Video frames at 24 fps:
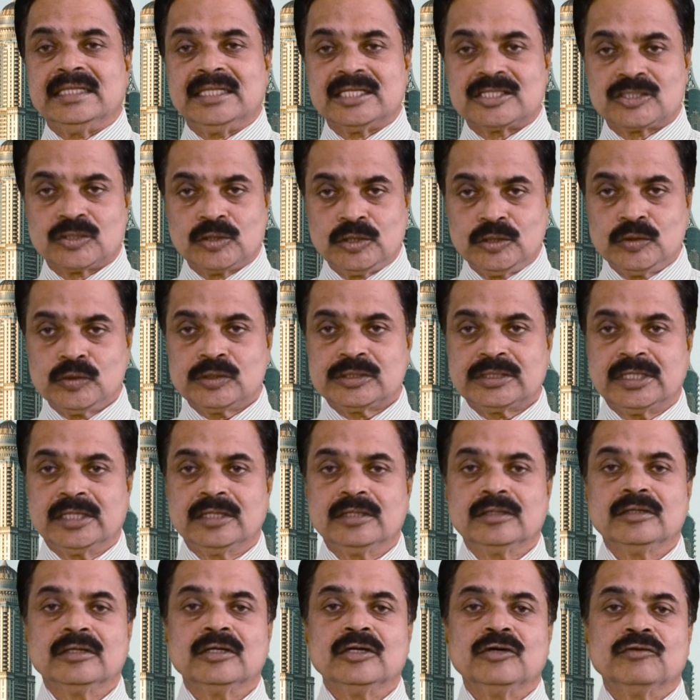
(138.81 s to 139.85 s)
the
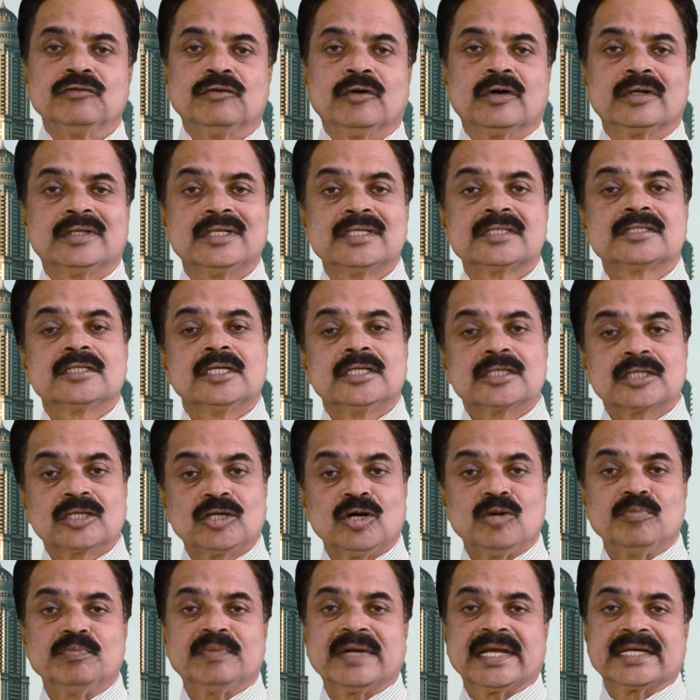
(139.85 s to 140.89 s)
solution for this
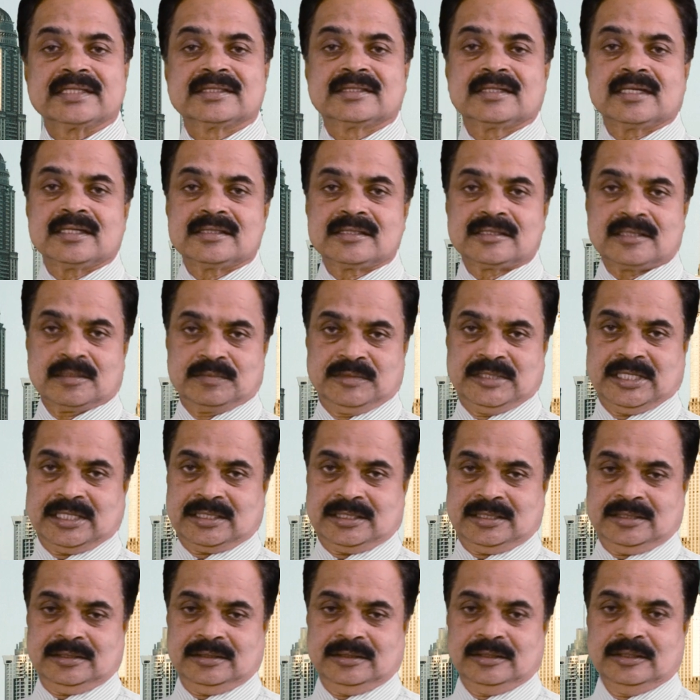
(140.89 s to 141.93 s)
complex
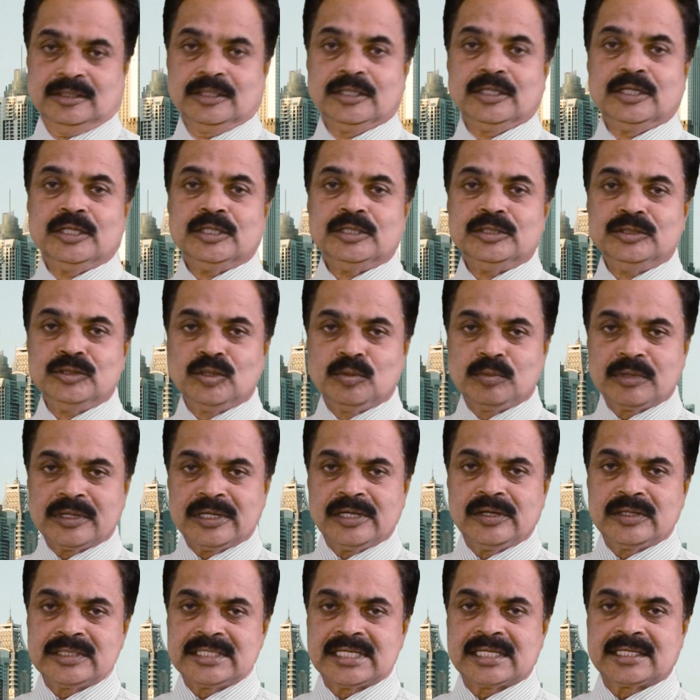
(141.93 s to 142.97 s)
subject.
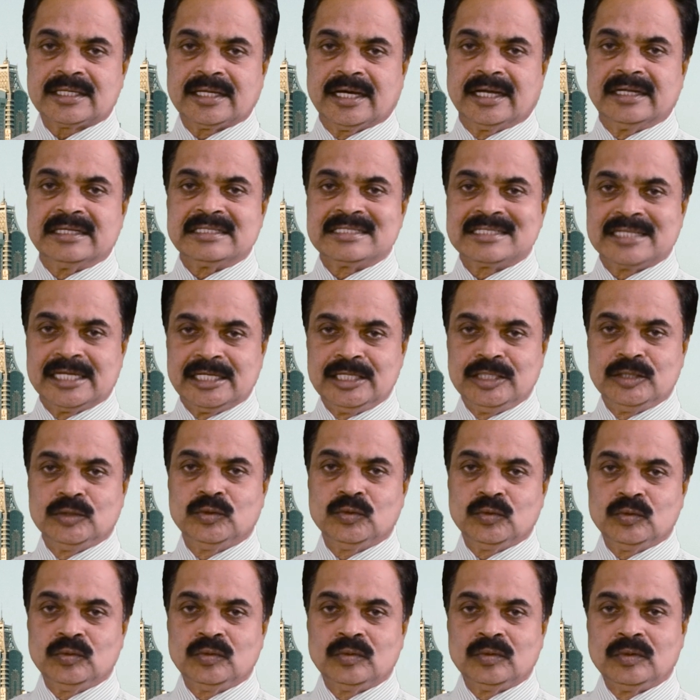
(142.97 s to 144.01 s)
Numerology can tell
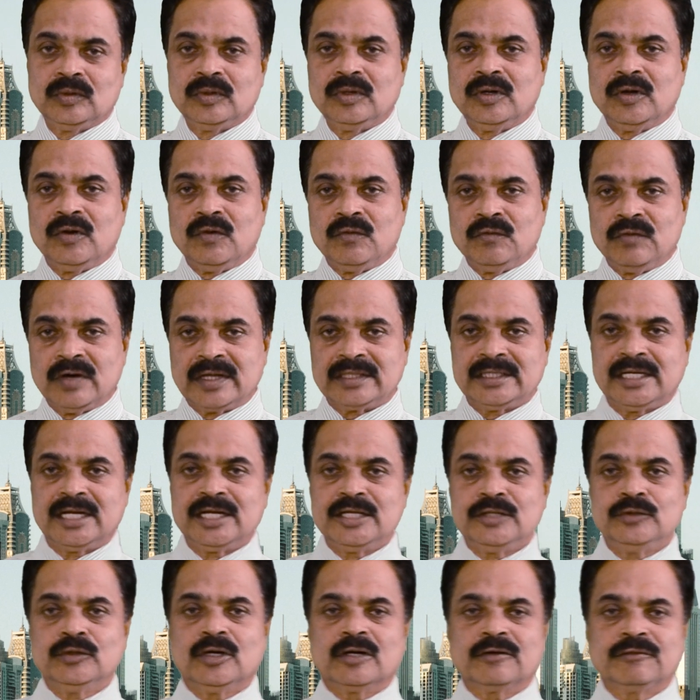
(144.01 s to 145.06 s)
you
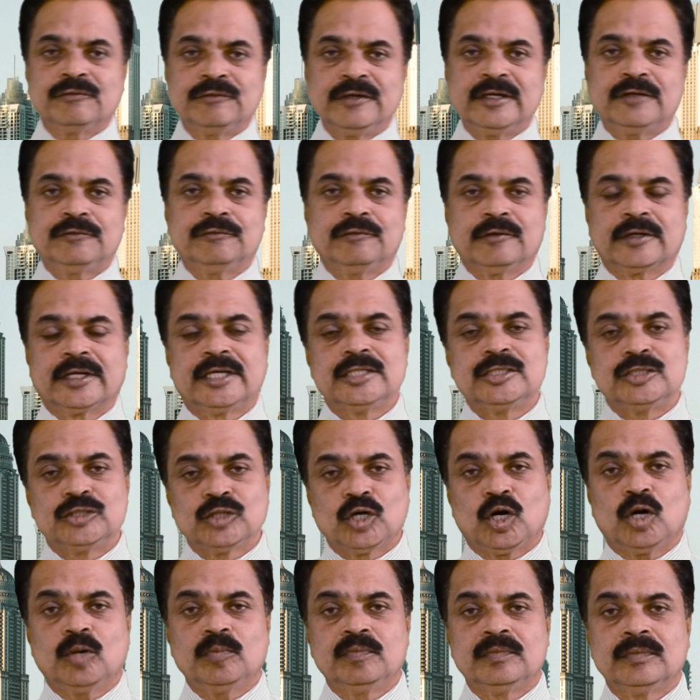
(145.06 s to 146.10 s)
whether you are fit for a
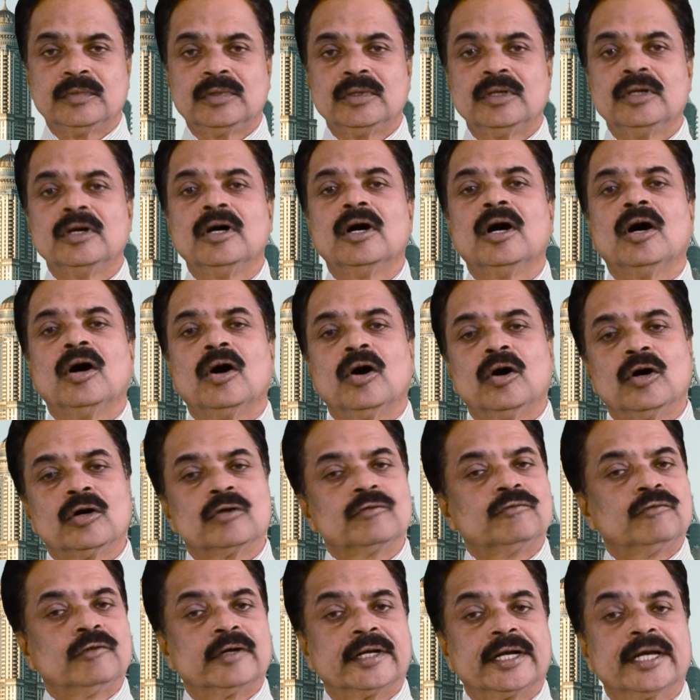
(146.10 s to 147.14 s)
job
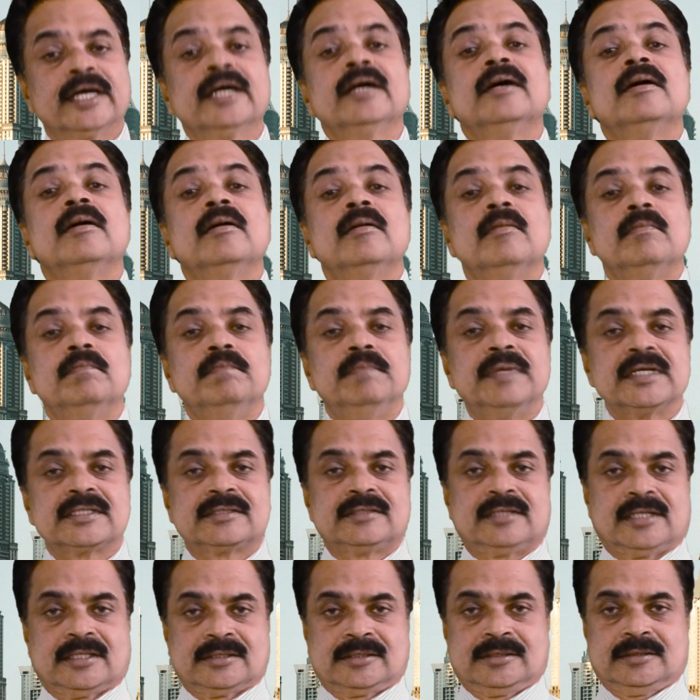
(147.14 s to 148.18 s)
or for a
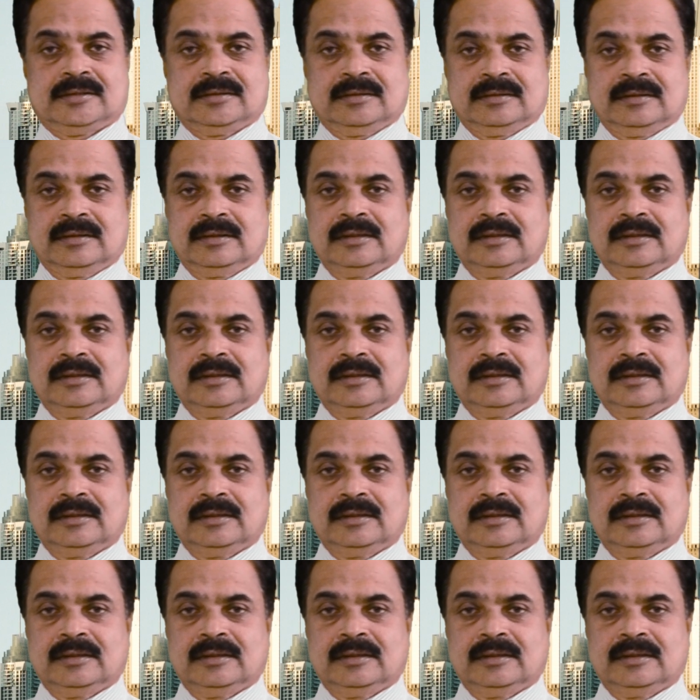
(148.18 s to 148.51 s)
business.